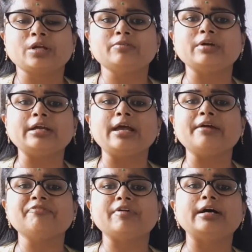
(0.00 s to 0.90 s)

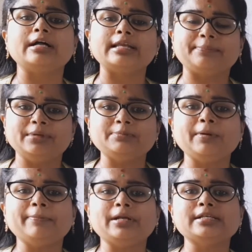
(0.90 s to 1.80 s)
If litmus
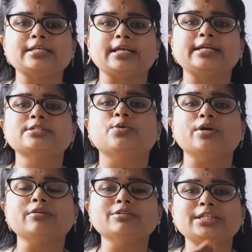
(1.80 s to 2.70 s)
paper is there, it is
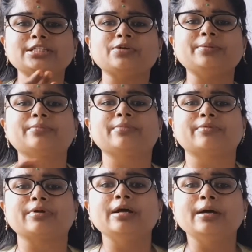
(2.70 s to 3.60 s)
going to change from
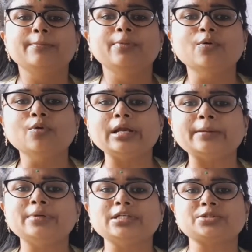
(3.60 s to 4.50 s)
blue
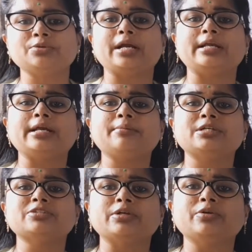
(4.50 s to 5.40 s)
litmus to red
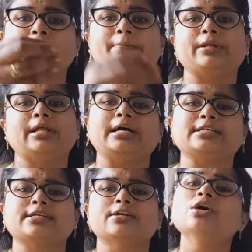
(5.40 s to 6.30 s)
litmus when you dip in the
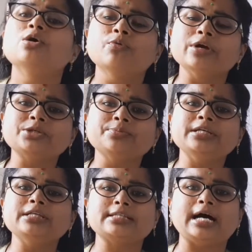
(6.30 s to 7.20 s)
acid, which
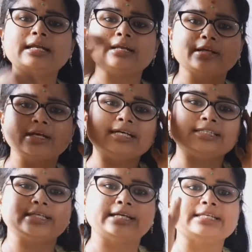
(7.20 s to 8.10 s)
means that
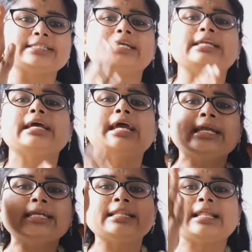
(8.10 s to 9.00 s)
yes, it is
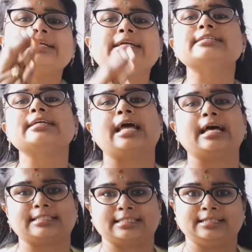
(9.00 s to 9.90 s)
indicating that it is an
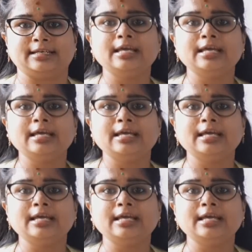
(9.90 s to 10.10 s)
acid.